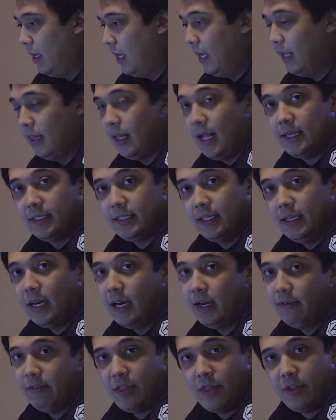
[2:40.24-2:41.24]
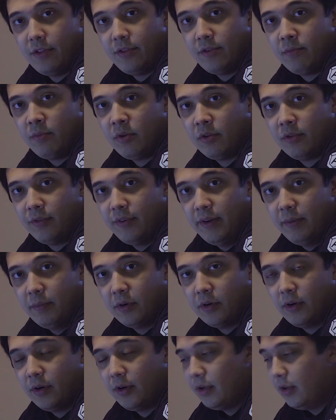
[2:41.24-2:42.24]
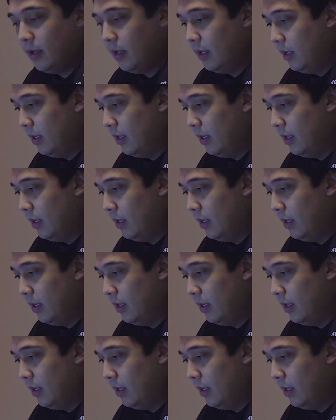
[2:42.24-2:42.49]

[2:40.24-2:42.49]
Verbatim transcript: And lastly, I have a Thunderbolt three port.